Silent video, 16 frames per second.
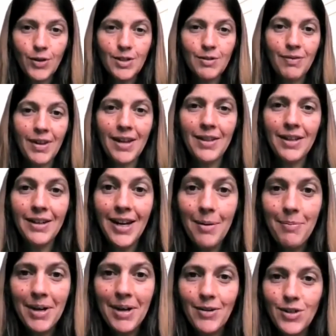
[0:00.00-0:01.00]
of that are
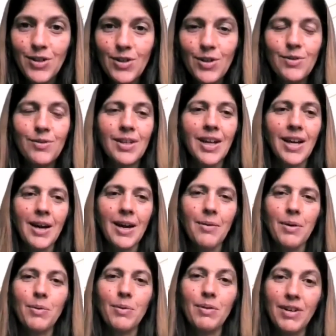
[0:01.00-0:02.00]
coming out soon,
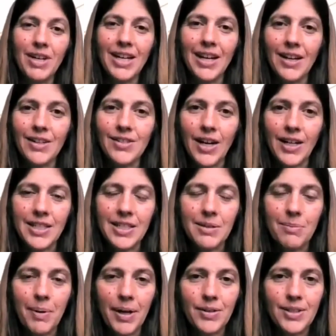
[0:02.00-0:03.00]
we're really excited
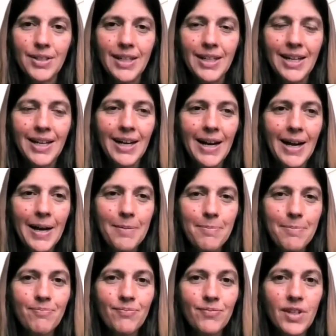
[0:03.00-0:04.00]
about.
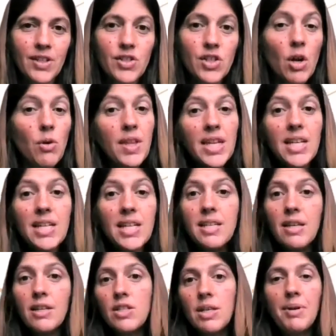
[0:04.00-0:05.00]
So these are
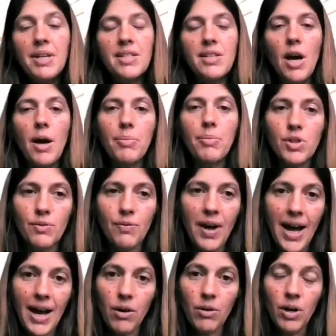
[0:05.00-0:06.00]
some examples of
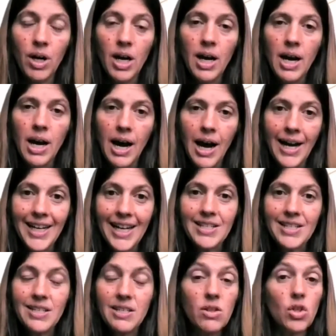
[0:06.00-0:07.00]
how, I
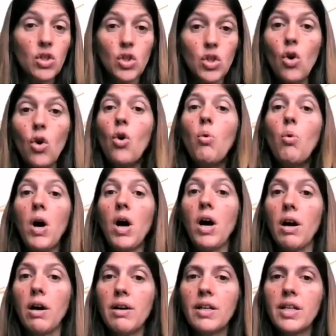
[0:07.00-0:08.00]
guess, your
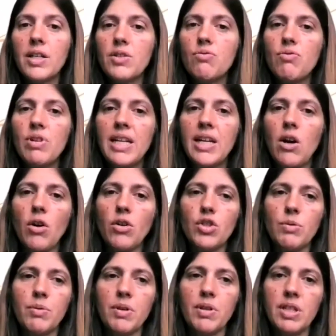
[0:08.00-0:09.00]
work has really
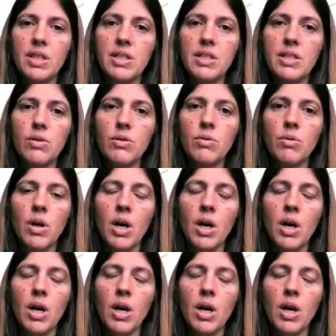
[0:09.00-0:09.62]
contributed to